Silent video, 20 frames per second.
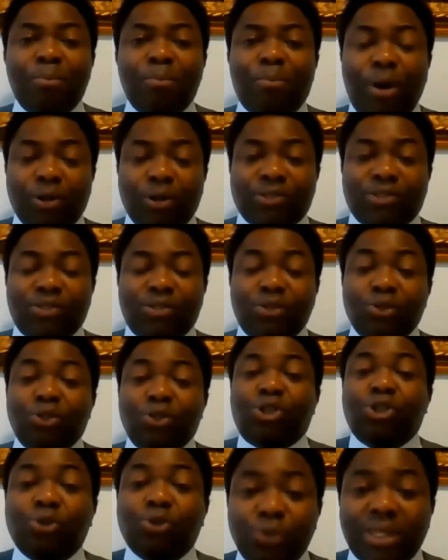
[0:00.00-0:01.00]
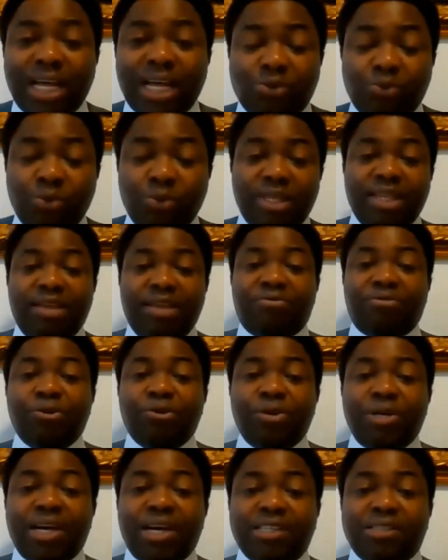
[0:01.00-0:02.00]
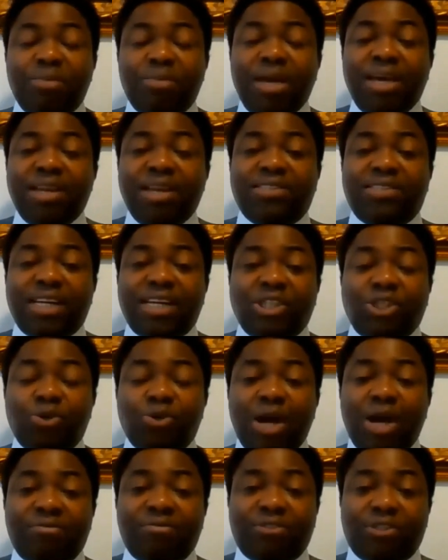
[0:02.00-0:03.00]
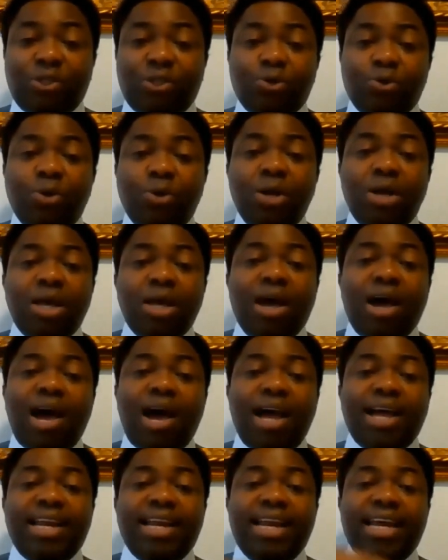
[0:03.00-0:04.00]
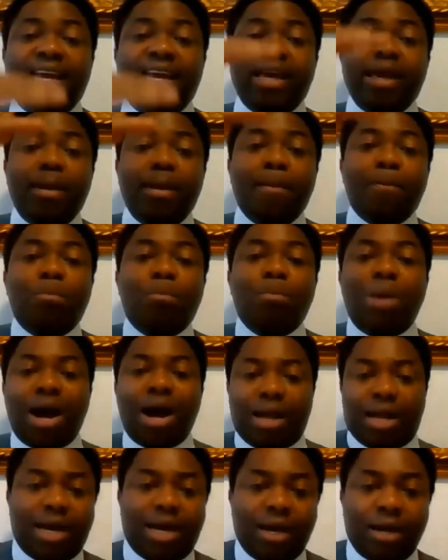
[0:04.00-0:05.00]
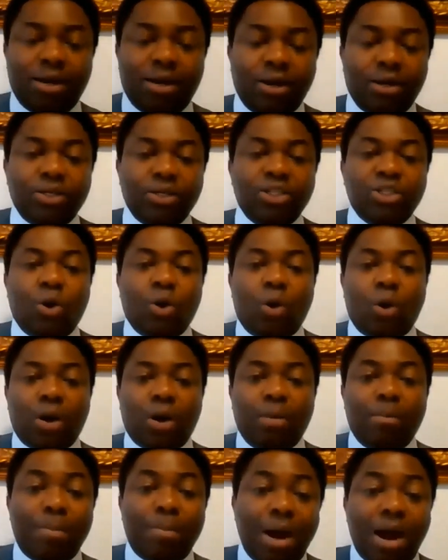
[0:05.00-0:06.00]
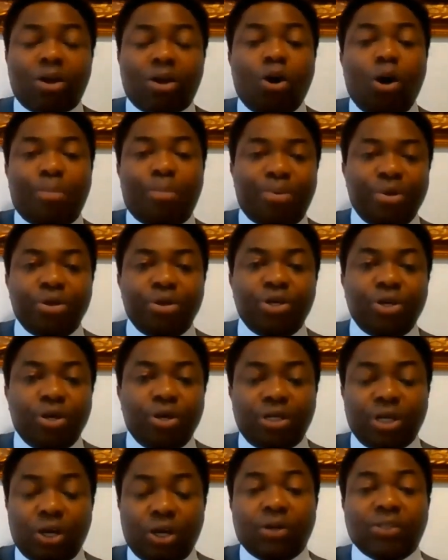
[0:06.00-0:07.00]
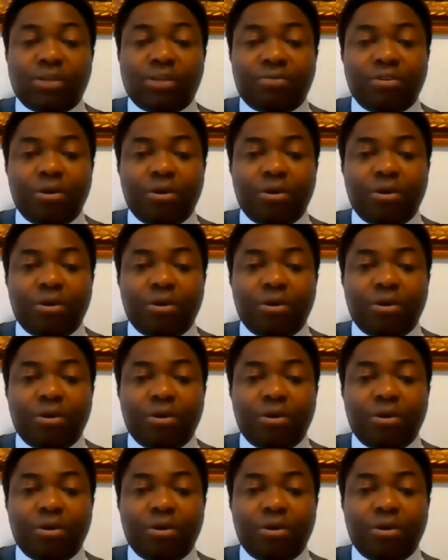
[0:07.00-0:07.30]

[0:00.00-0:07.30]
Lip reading: But to do that within a few years means that you have to highly mark up the cost of your